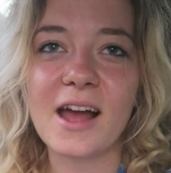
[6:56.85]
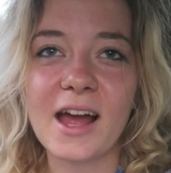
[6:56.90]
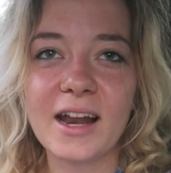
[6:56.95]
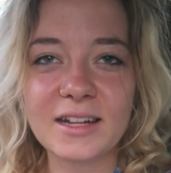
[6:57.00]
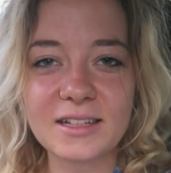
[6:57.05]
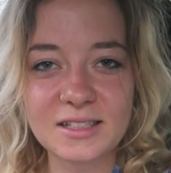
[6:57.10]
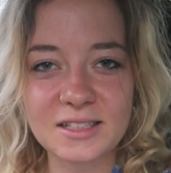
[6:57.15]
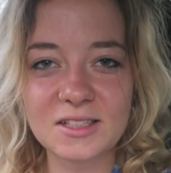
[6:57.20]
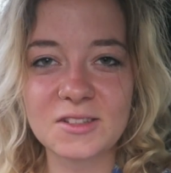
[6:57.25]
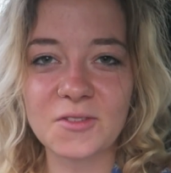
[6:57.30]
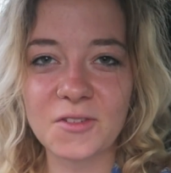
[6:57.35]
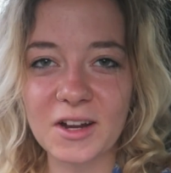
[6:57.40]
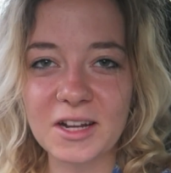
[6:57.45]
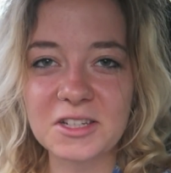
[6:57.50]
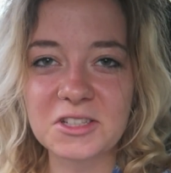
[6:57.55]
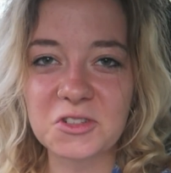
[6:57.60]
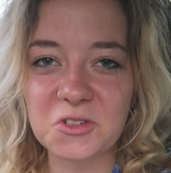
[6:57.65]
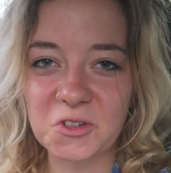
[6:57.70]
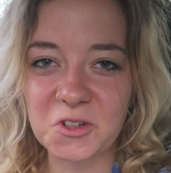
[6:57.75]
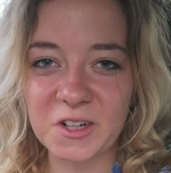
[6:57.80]
and it's just
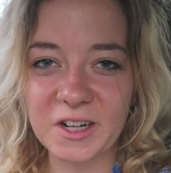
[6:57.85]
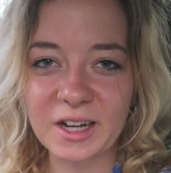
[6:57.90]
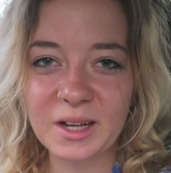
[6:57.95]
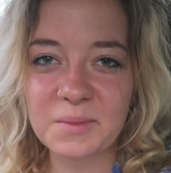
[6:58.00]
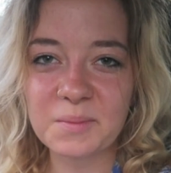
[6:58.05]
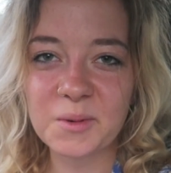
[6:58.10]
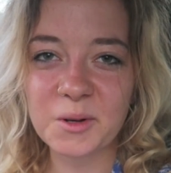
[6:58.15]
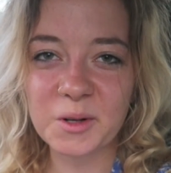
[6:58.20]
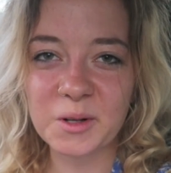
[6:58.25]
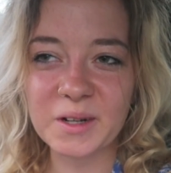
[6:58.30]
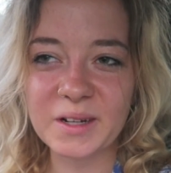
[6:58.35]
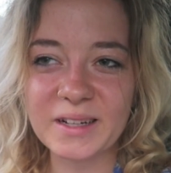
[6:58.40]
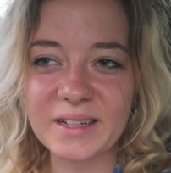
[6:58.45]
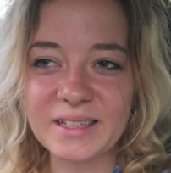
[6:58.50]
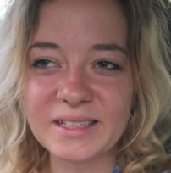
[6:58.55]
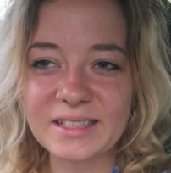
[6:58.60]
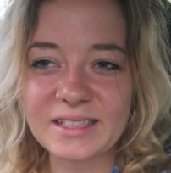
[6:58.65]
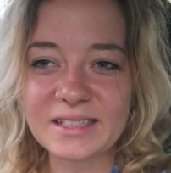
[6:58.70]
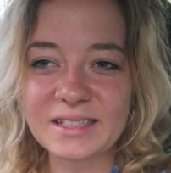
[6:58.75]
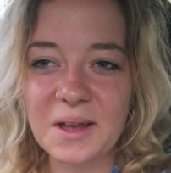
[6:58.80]
reassuring
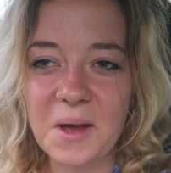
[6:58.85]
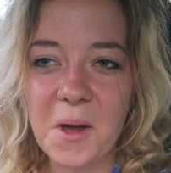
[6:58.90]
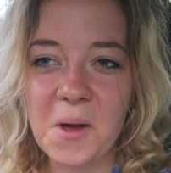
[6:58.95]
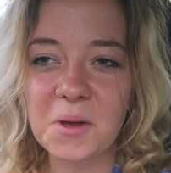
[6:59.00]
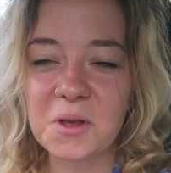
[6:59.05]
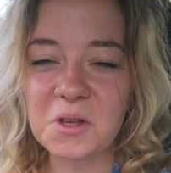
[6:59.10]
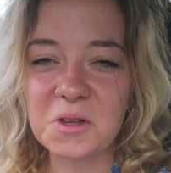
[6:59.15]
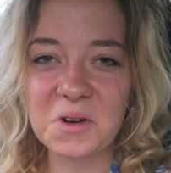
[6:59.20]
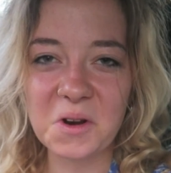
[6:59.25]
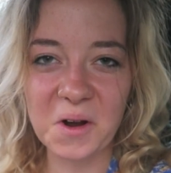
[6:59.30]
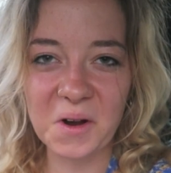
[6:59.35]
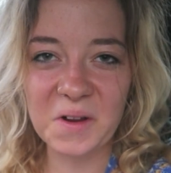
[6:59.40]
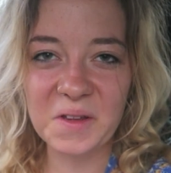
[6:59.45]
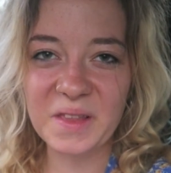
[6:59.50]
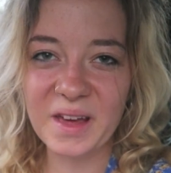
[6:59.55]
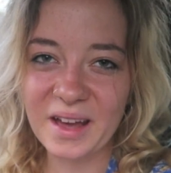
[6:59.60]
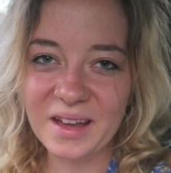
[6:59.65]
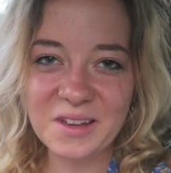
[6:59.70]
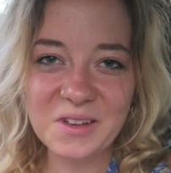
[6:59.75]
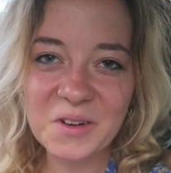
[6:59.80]
because you know
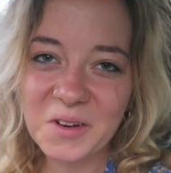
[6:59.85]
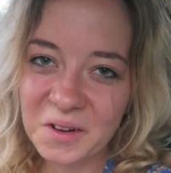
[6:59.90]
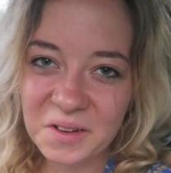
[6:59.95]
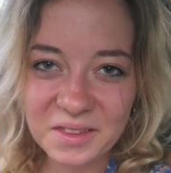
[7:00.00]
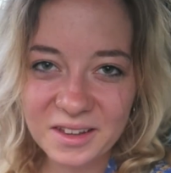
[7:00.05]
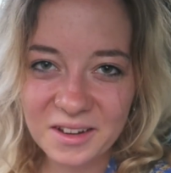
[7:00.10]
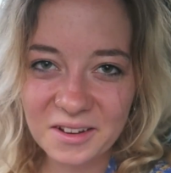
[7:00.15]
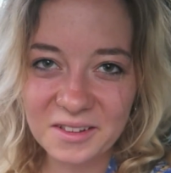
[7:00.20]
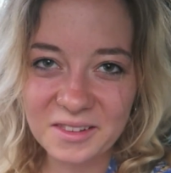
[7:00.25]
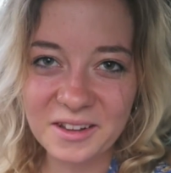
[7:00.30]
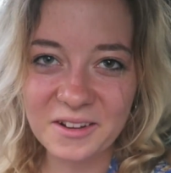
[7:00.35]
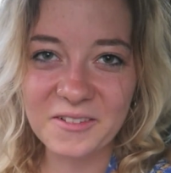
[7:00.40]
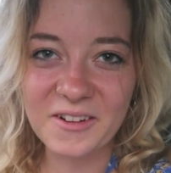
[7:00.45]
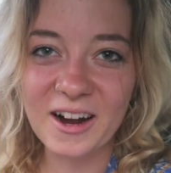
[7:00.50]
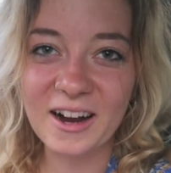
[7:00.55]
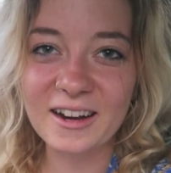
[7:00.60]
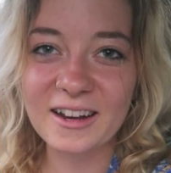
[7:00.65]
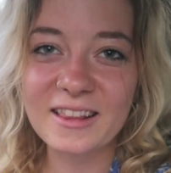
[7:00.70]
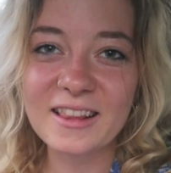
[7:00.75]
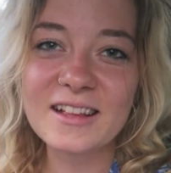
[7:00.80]
that you're not the only
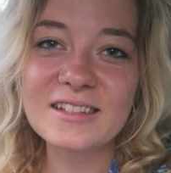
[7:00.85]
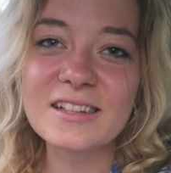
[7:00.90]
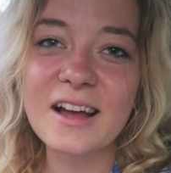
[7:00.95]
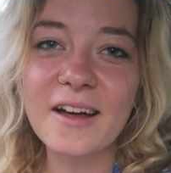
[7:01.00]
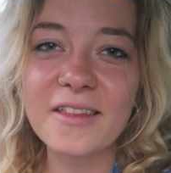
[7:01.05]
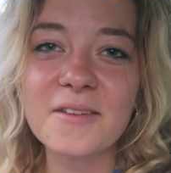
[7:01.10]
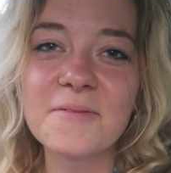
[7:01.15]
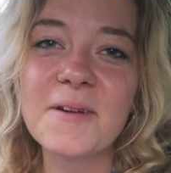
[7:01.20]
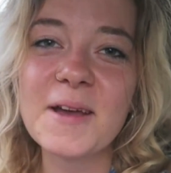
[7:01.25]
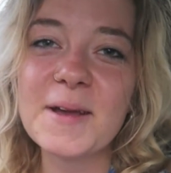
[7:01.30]
one, and there's other